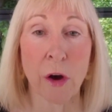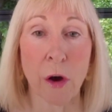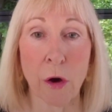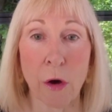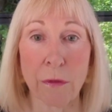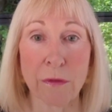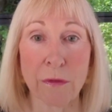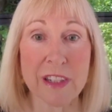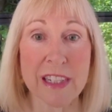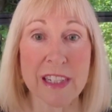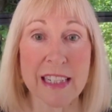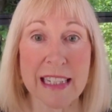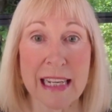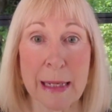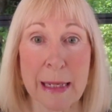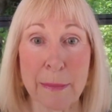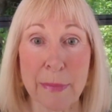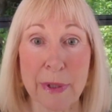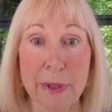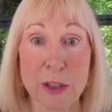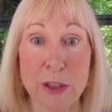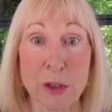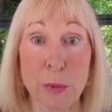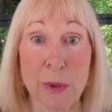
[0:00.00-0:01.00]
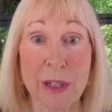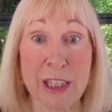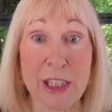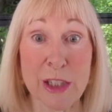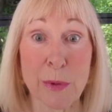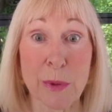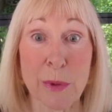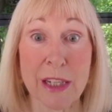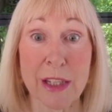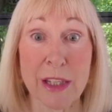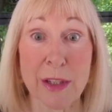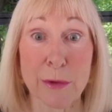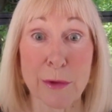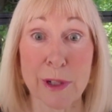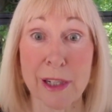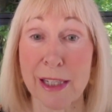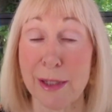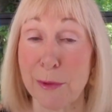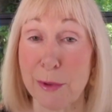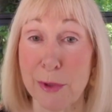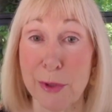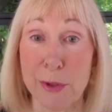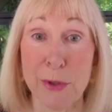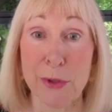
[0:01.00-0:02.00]
of December
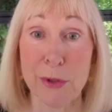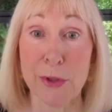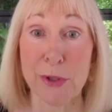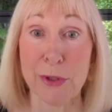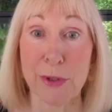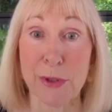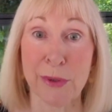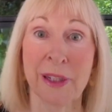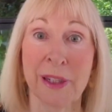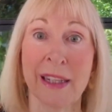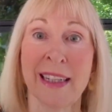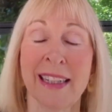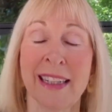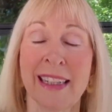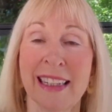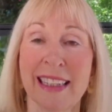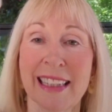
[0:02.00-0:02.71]
2023. Woohoo!